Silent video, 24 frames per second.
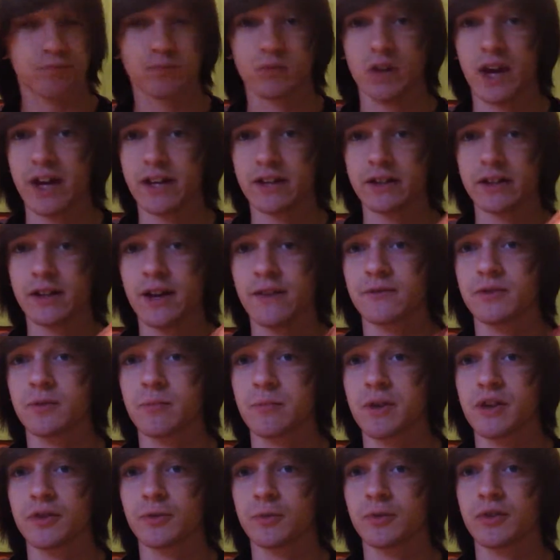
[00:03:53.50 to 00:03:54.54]
I didn't have to
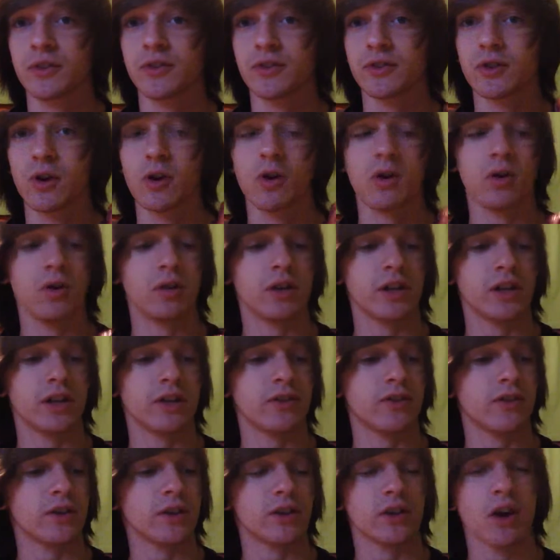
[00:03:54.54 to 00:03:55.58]
mess with the skull or
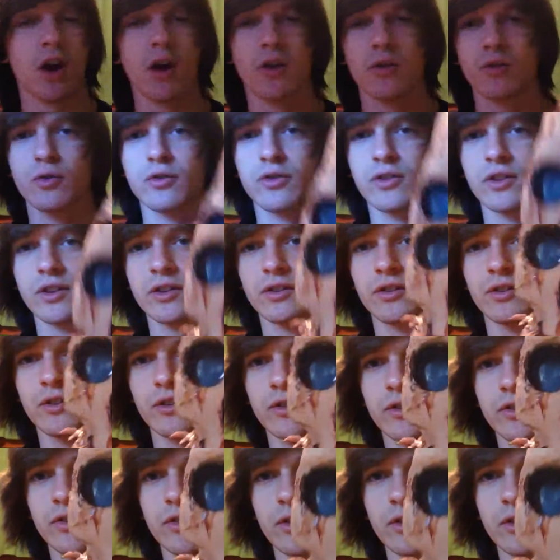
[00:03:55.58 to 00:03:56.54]
anything other than this